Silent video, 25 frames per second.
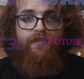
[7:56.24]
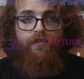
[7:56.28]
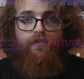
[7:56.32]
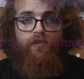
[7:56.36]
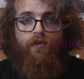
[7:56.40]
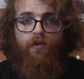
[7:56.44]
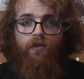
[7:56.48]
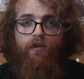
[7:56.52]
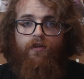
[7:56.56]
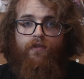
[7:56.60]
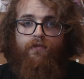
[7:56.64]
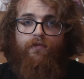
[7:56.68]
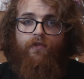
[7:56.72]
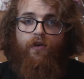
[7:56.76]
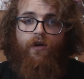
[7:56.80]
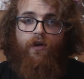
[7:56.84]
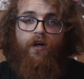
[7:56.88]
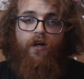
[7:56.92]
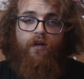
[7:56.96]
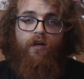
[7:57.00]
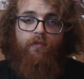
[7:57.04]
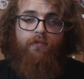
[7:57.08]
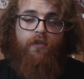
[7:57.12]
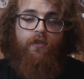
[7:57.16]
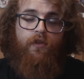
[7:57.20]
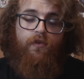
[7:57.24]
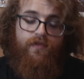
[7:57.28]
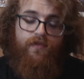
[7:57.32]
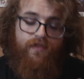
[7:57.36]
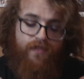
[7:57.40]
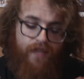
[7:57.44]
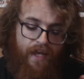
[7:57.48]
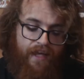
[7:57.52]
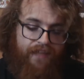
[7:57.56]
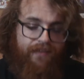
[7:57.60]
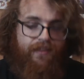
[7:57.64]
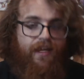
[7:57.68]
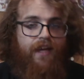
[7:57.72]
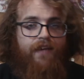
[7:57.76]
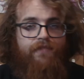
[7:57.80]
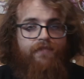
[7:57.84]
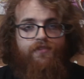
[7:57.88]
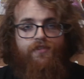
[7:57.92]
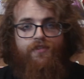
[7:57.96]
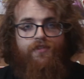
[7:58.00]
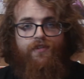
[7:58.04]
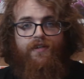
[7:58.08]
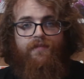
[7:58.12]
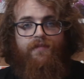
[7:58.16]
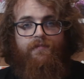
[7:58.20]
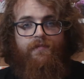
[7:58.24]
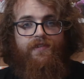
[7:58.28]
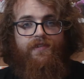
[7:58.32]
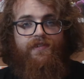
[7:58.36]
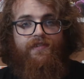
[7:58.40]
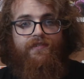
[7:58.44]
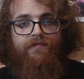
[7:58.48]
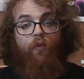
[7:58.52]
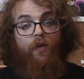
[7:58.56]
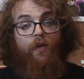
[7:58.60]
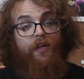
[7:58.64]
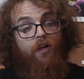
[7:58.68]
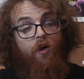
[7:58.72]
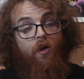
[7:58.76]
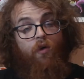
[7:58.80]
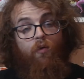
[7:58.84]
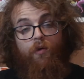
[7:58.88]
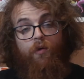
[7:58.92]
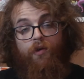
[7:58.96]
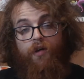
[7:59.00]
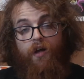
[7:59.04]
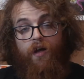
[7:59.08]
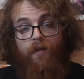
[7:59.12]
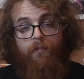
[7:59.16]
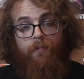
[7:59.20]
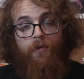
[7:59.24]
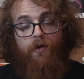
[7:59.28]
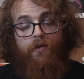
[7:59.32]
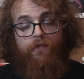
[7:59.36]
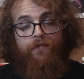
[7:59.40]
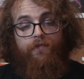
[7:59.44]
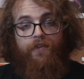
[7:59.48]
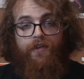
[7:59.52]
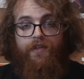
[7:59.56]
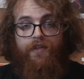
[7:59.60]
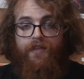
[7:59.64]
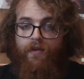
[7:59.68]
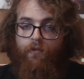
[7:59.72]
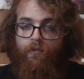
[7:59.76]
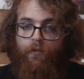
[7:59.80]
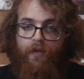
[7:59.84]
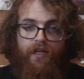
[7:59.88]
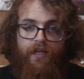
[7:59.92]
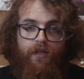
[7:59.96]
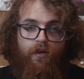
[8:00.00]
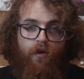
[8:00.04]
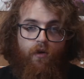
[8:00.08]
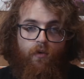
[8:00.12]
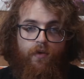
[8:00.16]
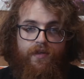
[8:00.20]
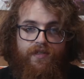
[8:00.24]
on all of our uploads and live streams. We know we're not perfect and we can